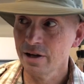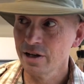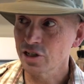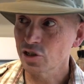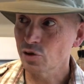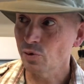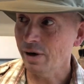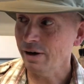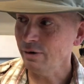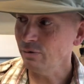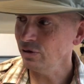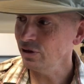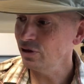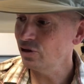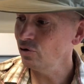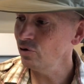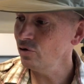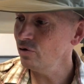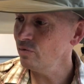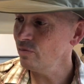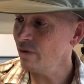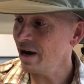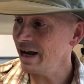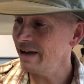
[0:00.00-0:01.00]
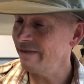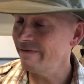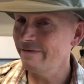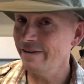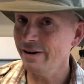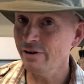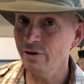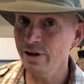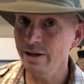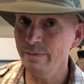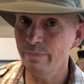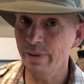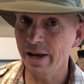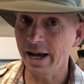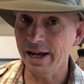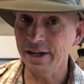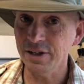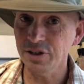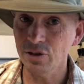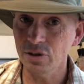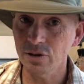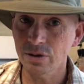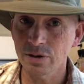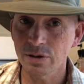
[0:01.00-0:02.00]
So I will do my very
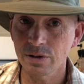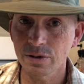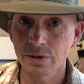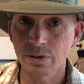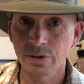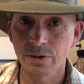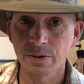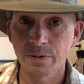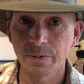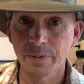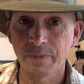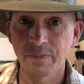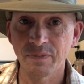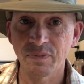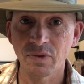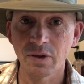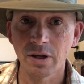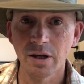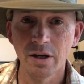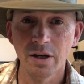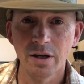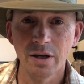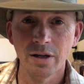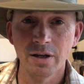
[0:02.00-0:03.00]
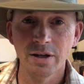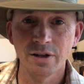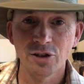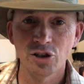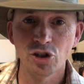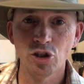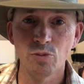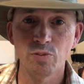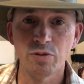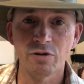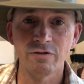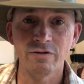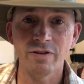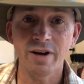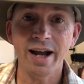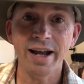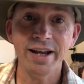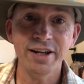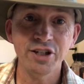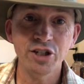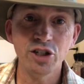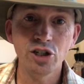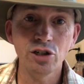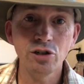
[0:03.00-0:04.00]
best to
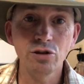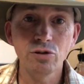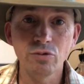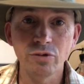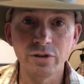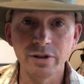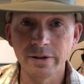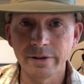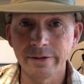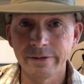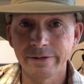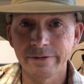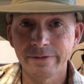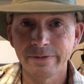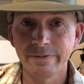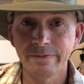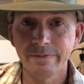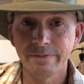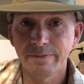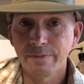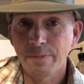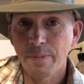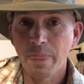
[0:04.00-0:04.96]
provide you with